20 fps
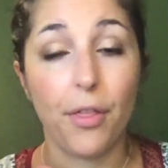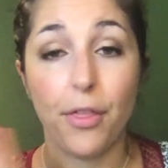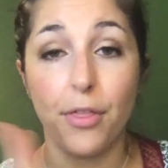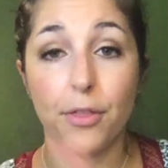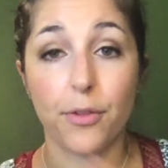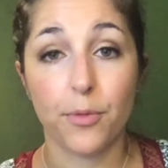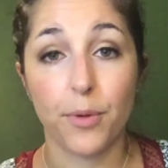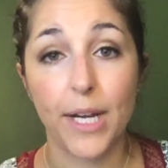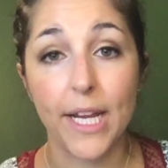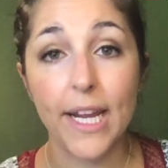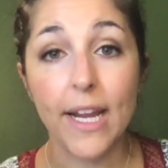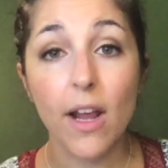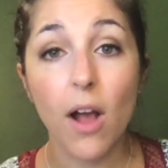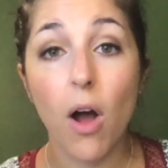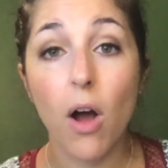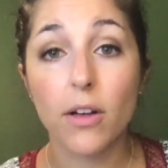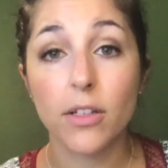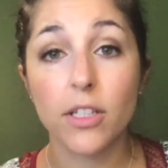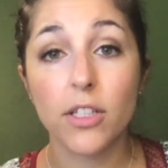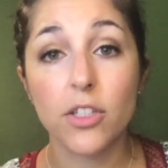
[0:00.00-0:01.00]
3
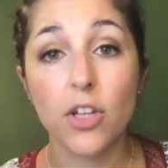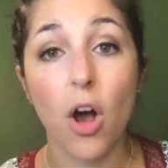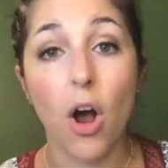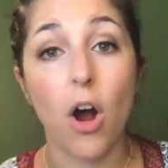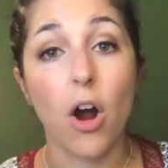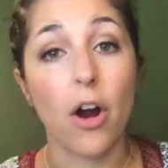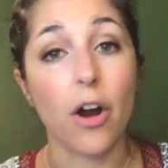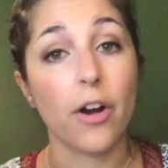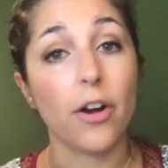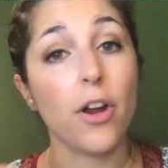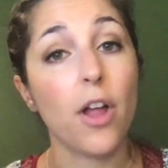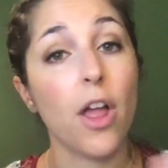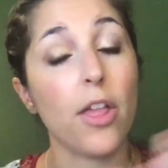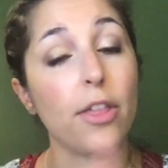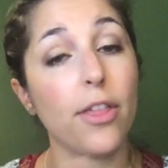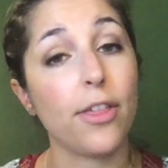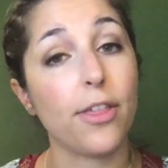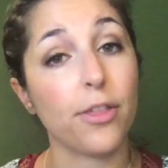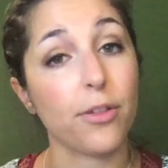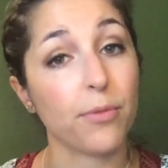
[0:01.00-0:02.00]
on guitar,
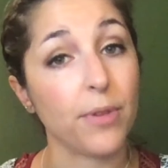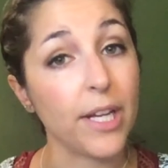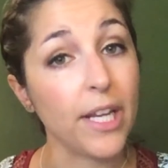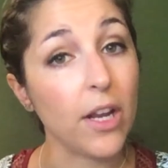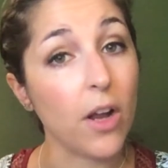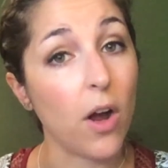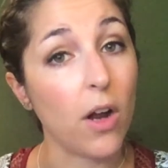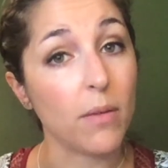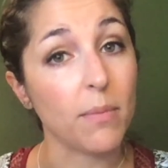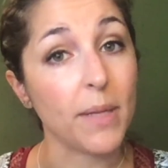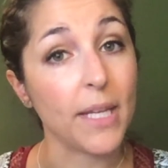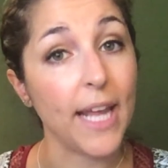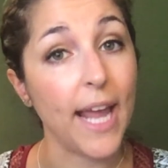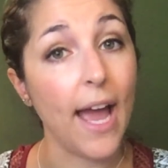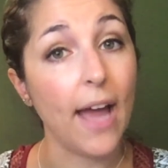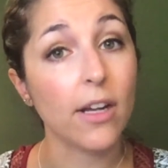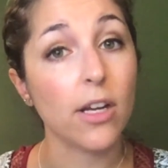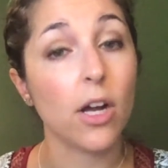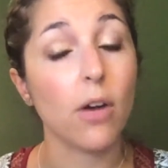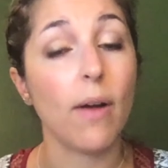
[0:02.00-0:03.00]
3 on
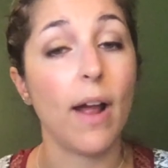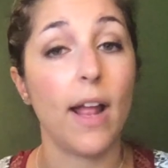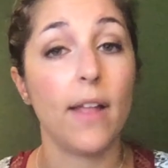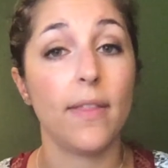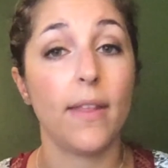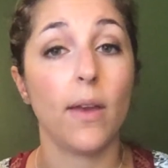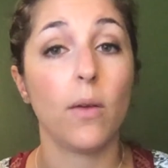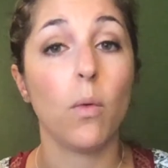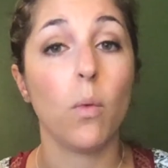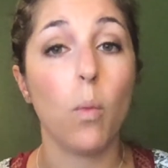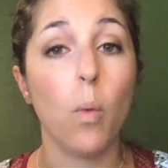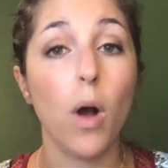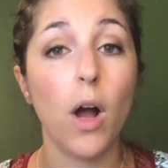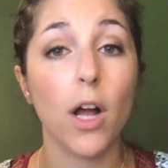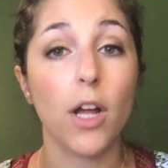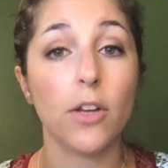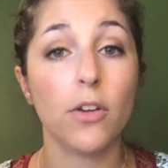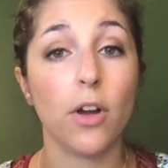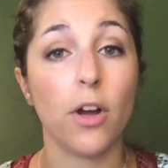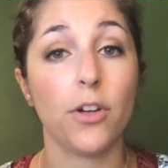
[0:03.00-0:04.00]
piano, and then
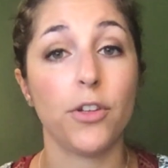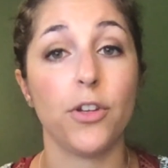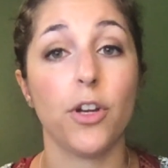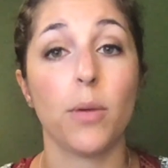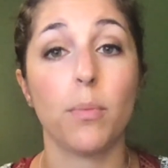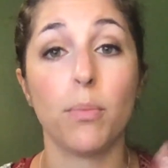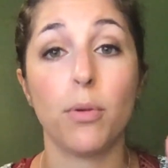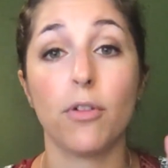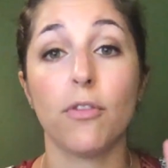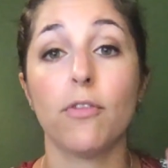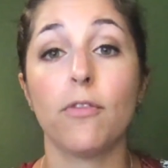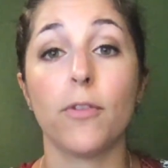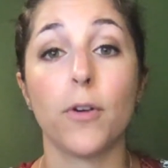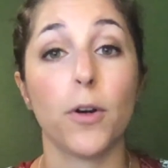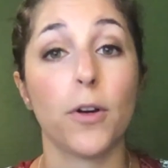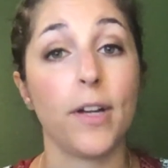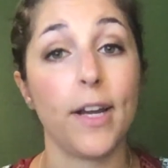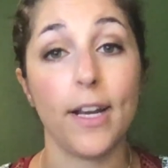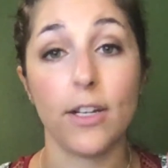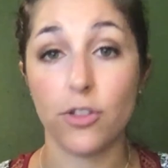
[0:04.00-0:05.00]
1 on your
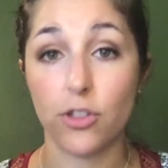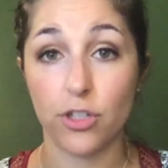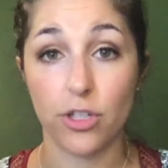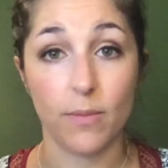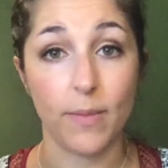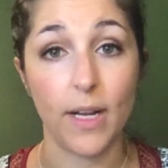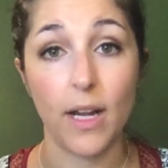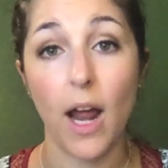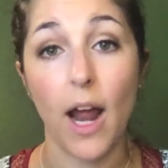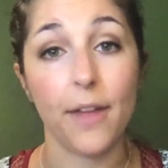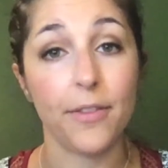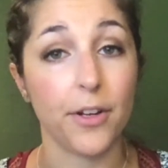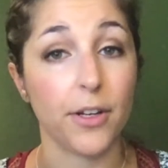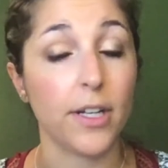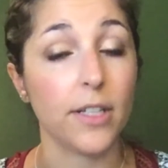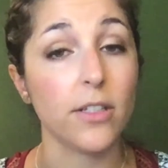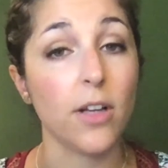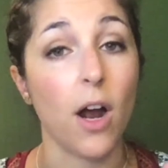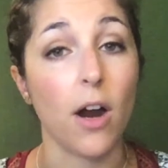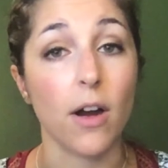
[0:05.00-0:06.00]
preferred instrument, either
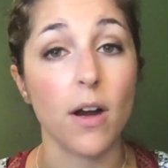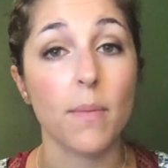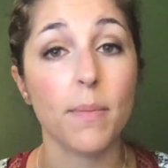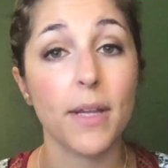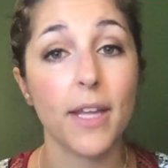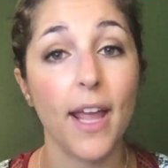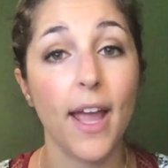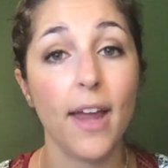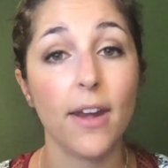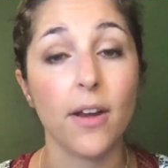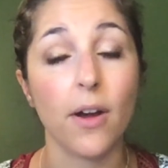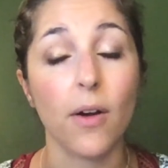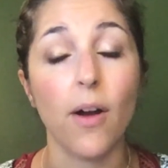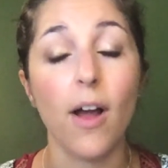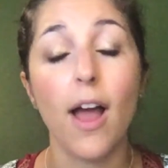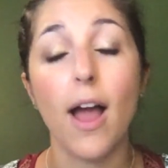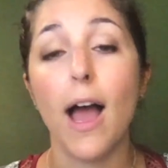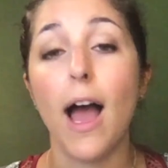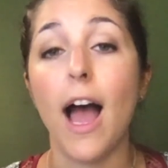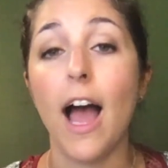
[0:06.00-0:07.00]
guitar or piano.
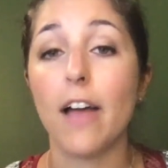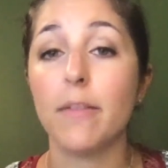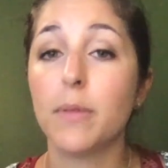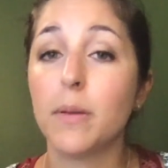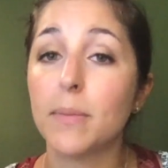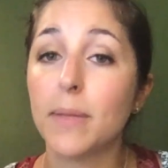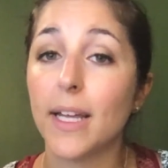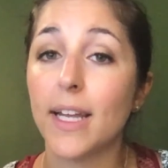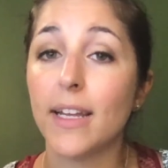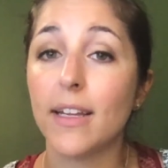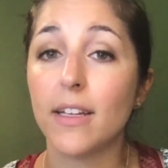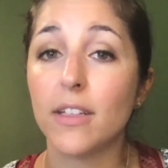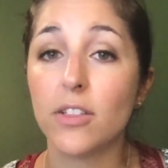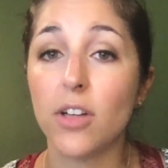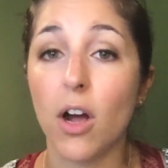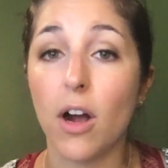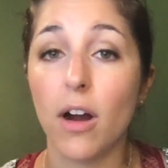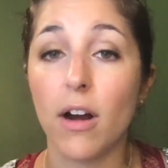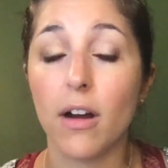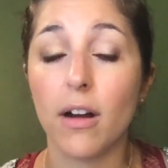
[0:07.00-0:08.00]
I've been playing
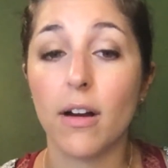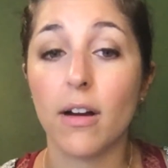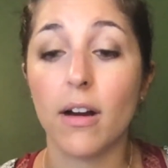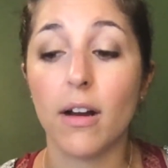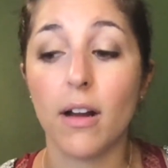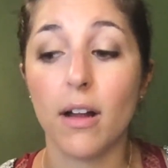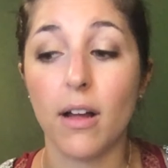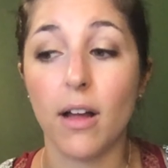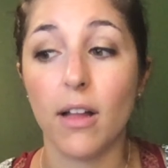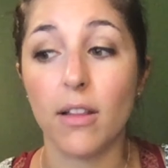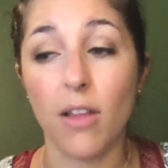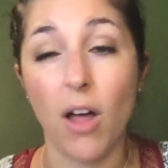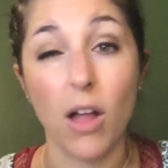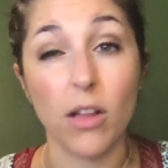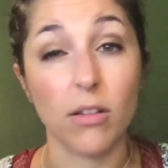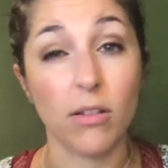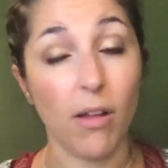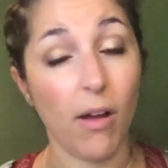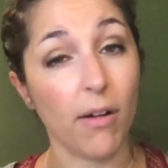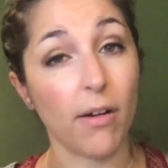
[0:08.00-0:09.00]
guitar a
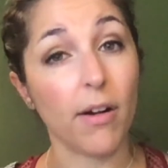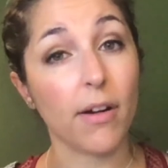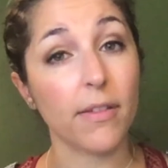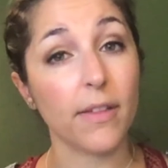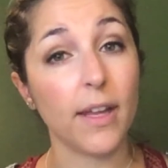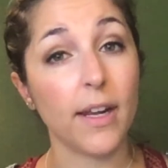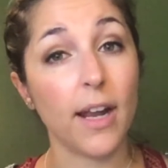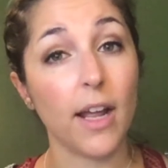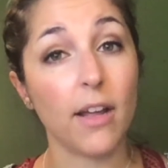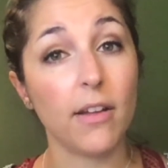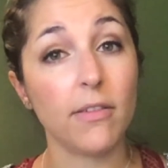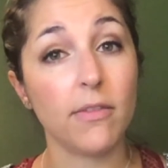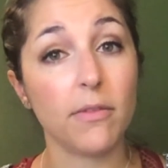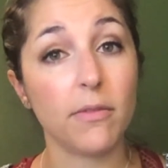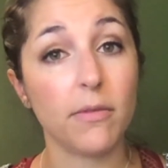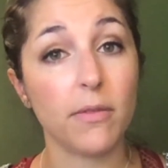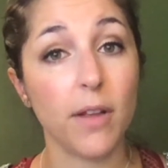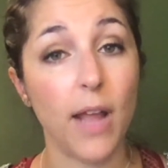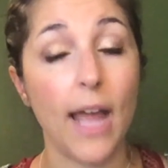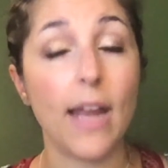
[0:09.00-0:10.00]
lot longer than
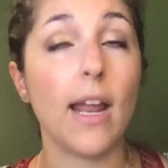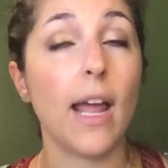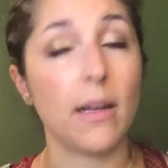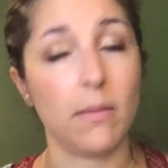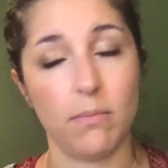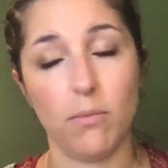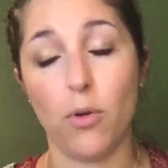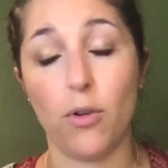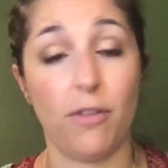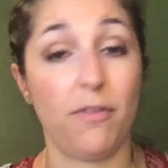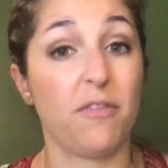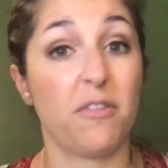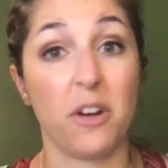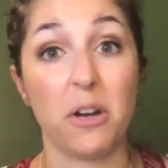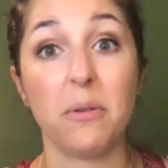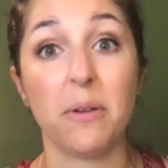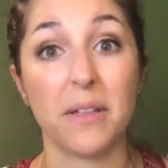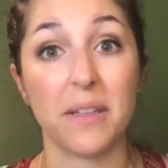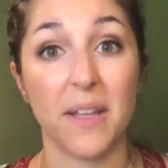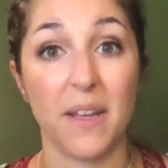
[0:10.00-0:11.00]
and more
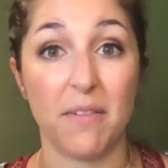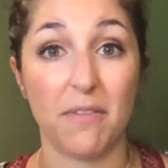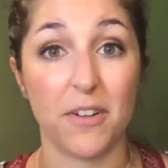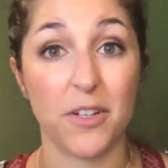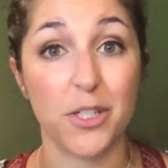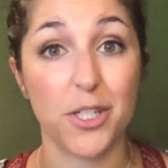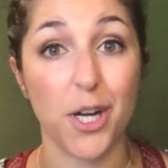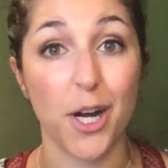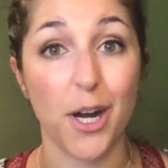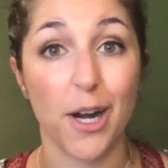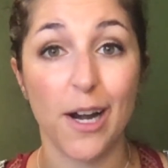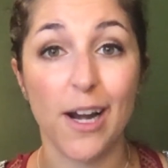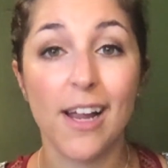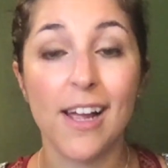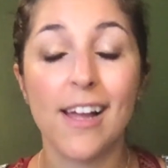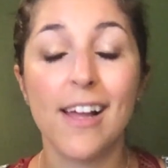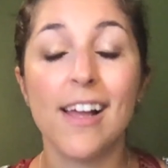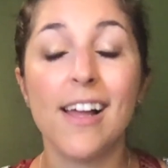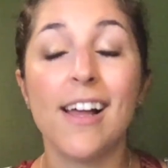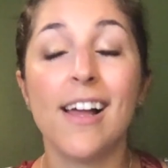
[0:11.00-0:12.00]
frequently for sure,
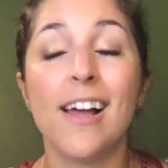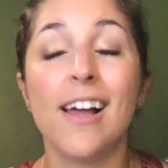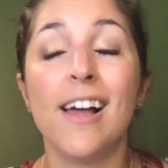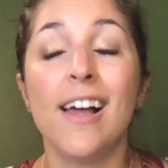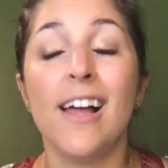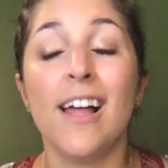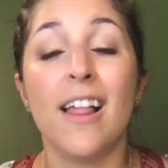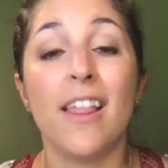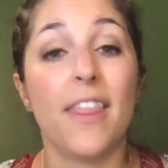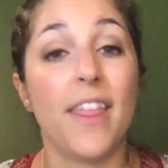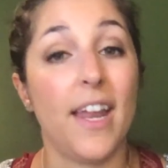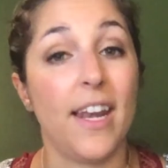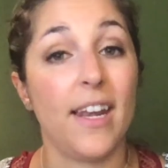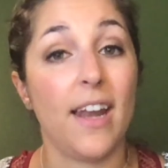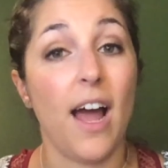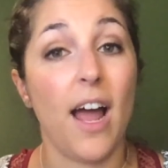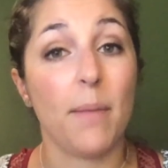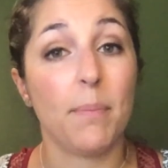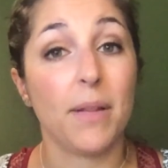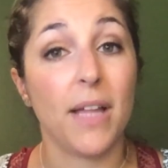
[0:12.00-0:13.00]
than
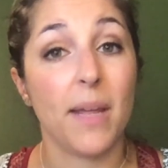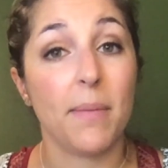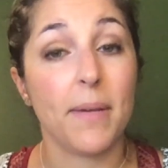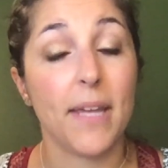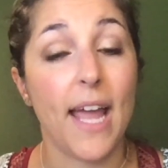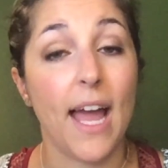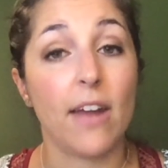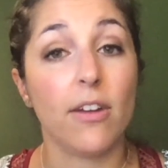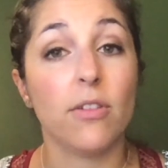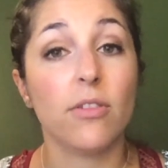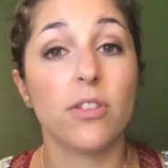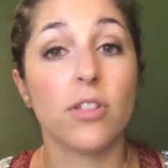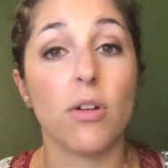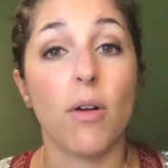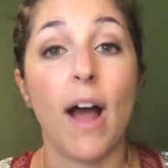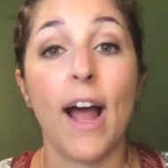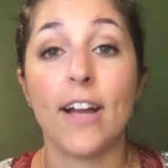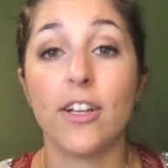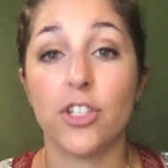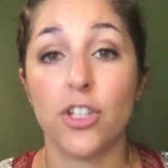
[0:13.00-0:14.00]
I play piano, so
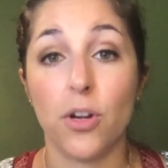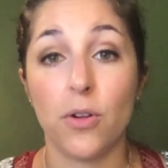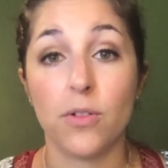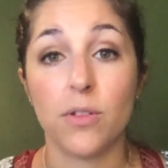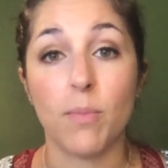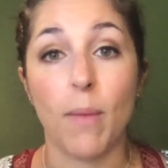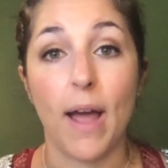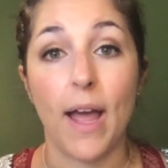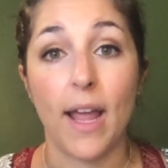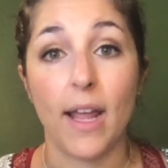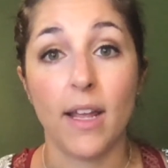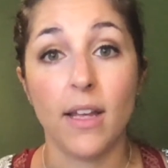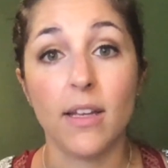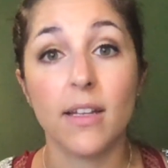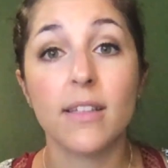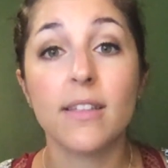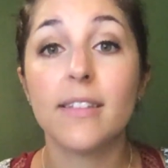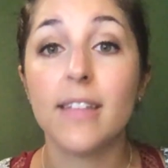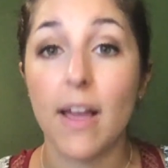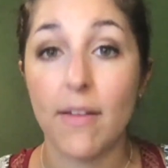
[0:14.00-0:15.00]
I chose my
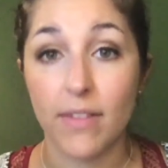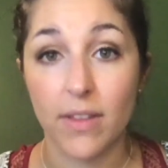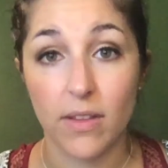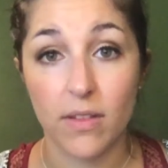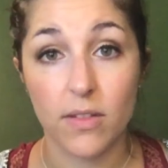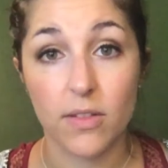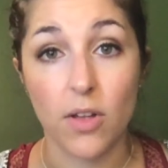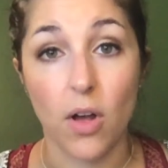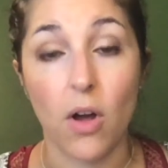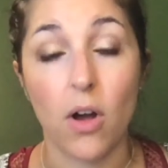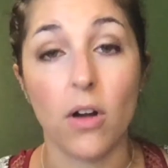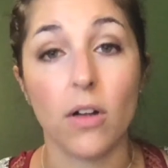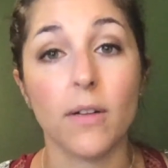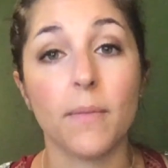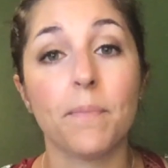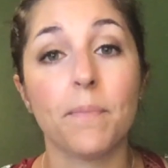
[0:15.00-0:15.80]
7th song